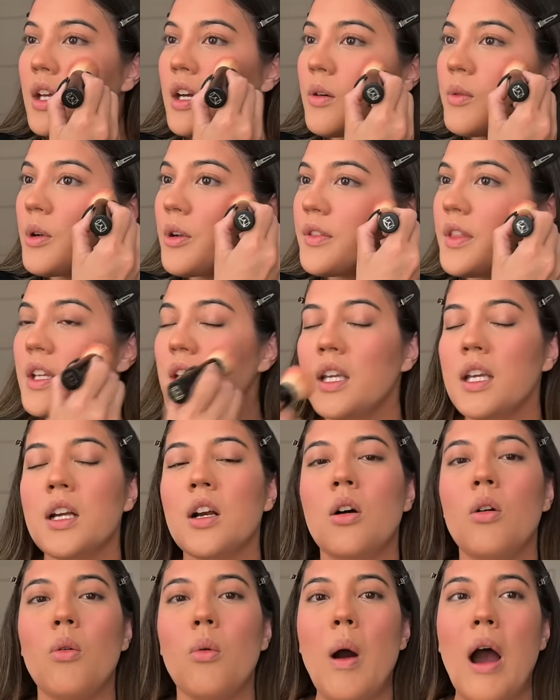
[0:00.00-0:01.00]
We were thinking
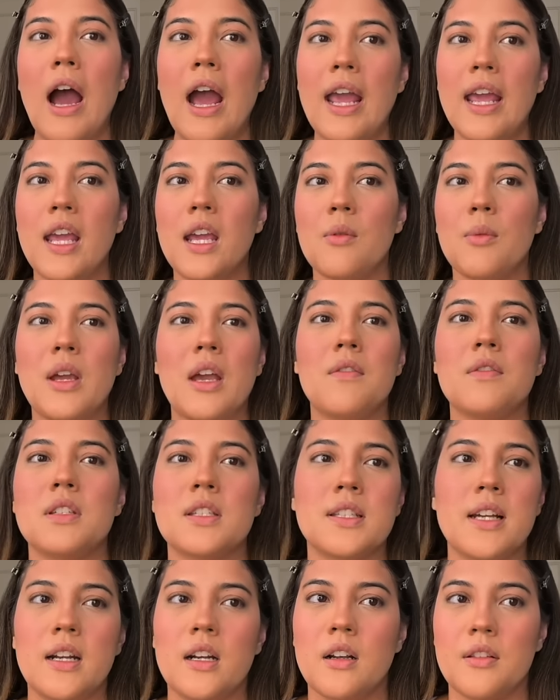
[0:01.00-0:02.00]
Hawaii. We haven't
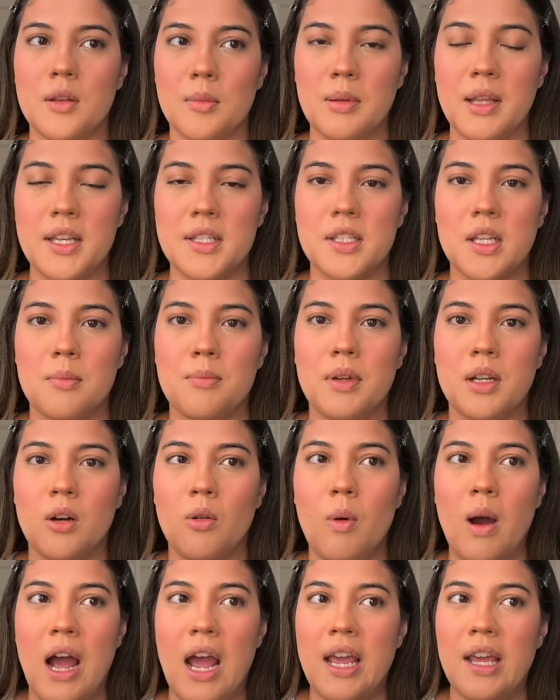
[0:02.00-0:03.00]
decided on the place yet, but
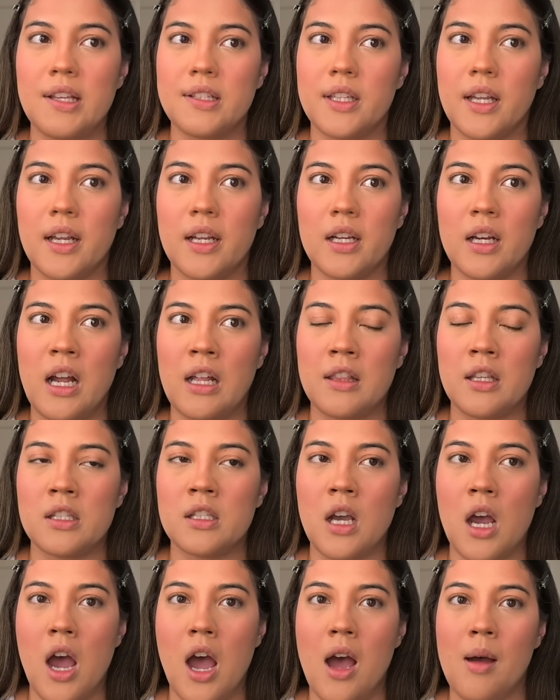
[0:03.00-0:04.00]
Hawaii is like at the
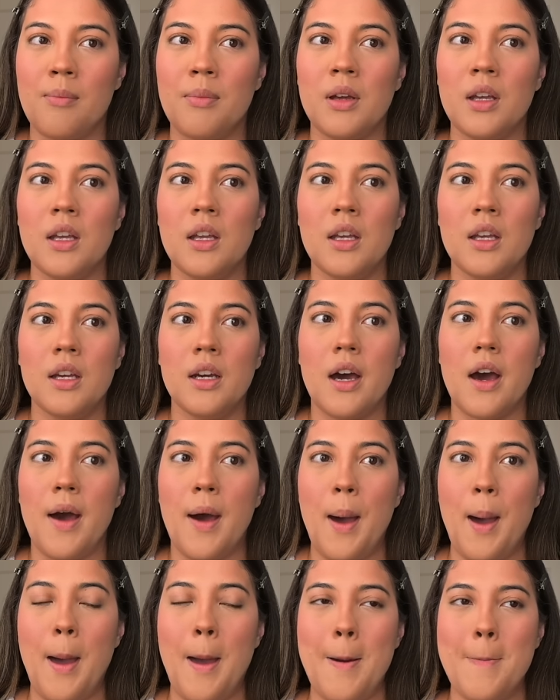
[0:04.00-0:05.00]
top.
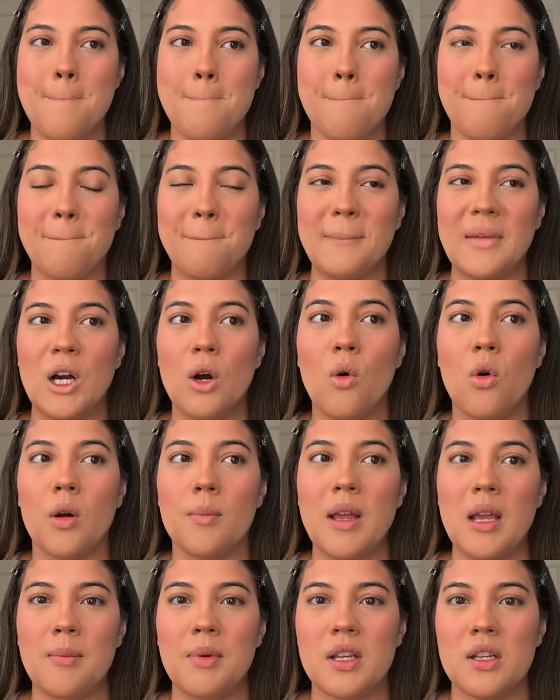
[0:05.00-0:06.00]
Or
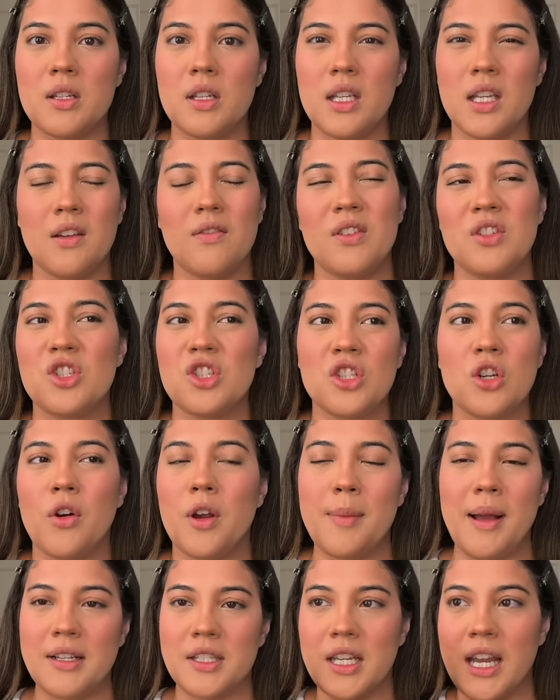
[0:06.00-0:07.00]
maybe even just going
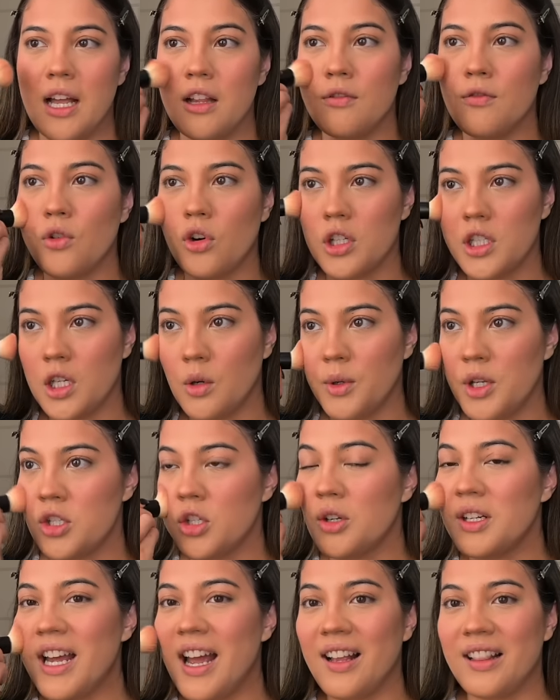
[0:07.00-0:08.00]
back to California. We used to
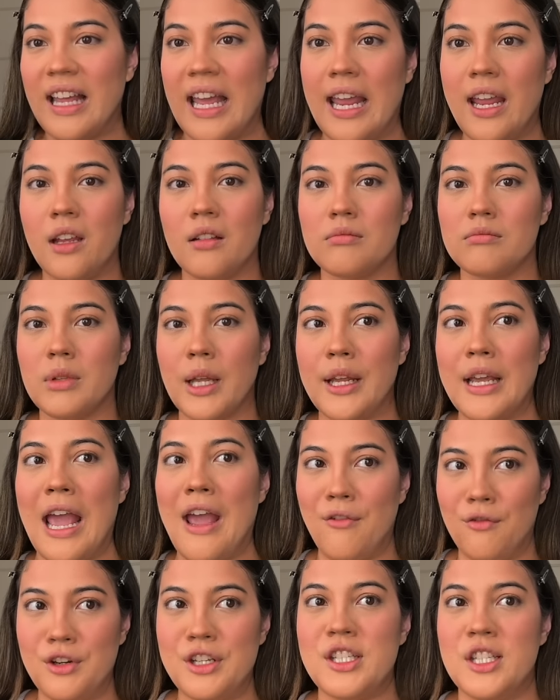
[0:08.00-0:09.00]
go to LA like
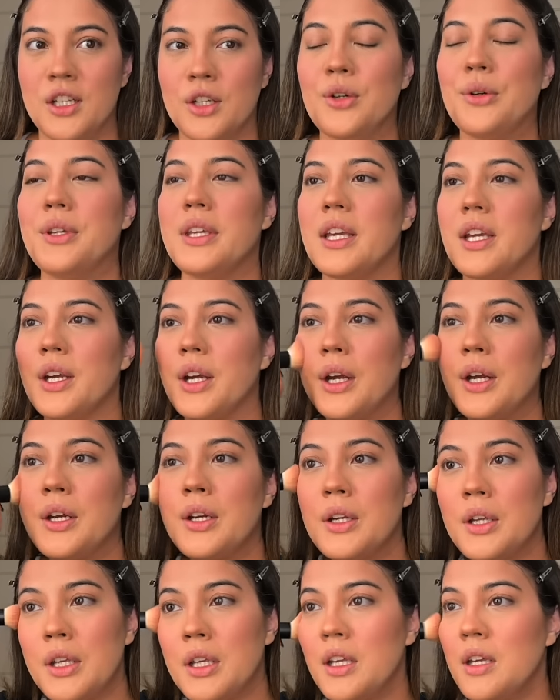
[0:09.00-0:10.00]
every single year,
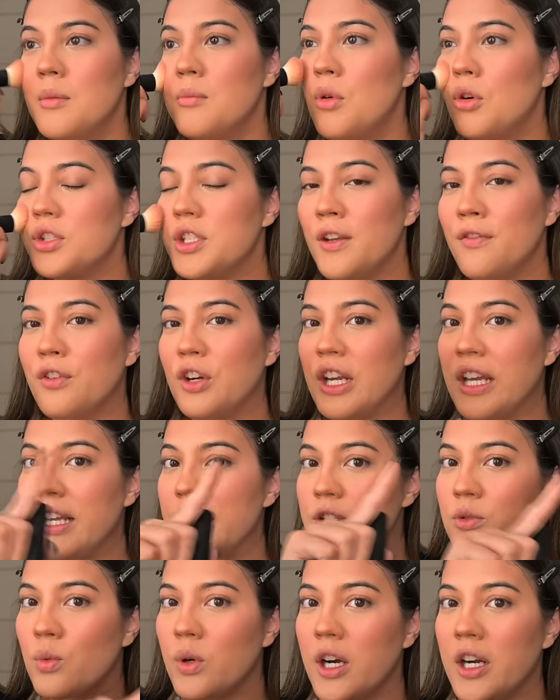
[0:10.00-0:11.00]
mostly for
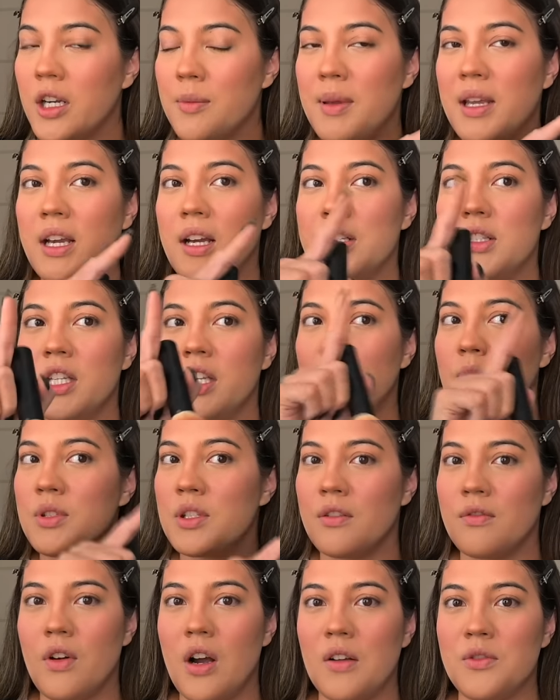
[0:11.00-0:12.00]
his work because he was
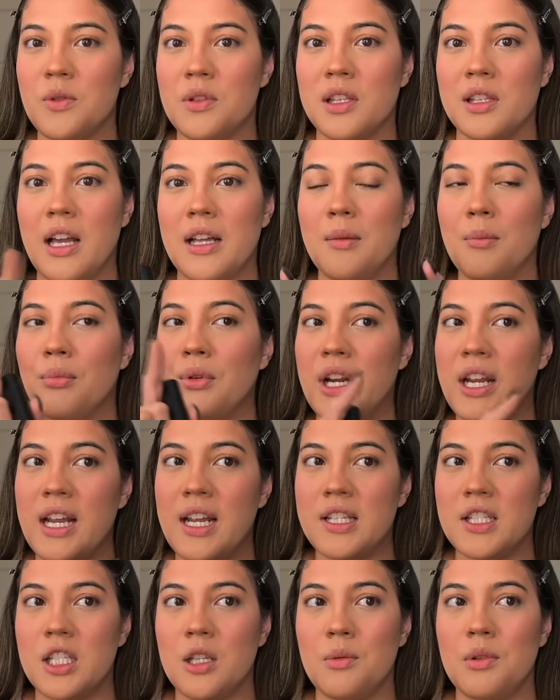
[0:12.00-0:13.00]
involved with a lot of
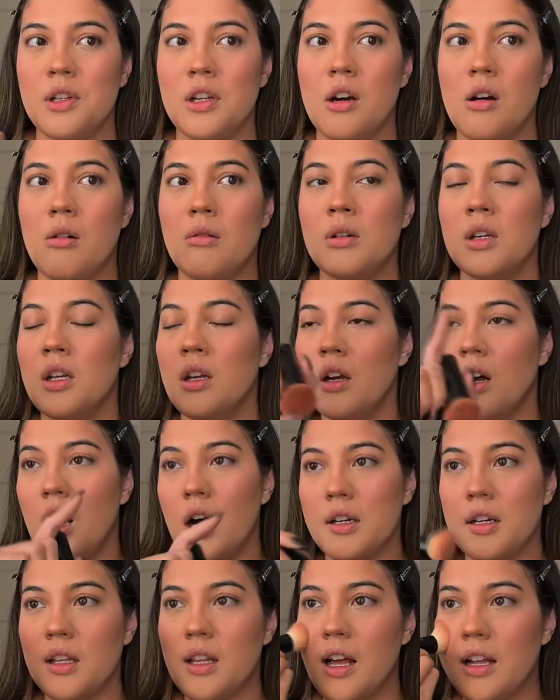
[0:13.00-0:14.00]
brands. He would go
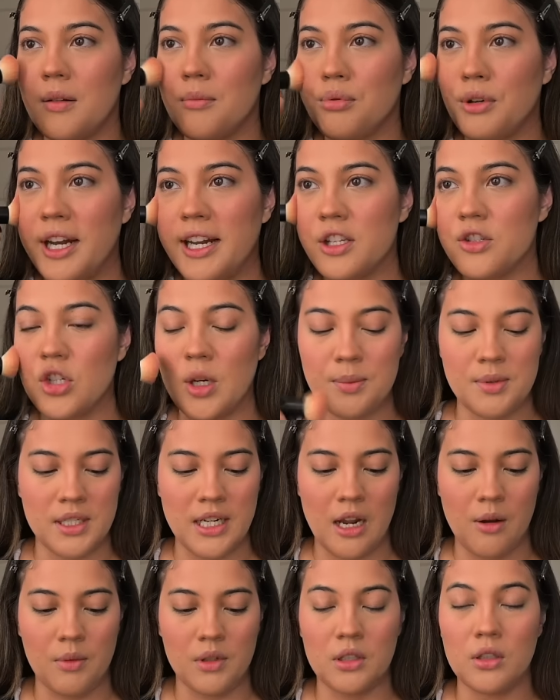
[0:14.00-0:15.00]
on a lot of brand trips and
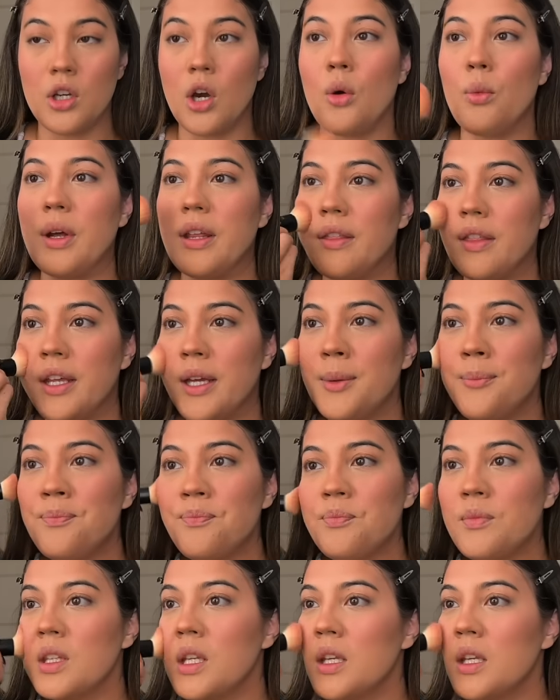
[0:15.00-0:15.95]
I would go with him.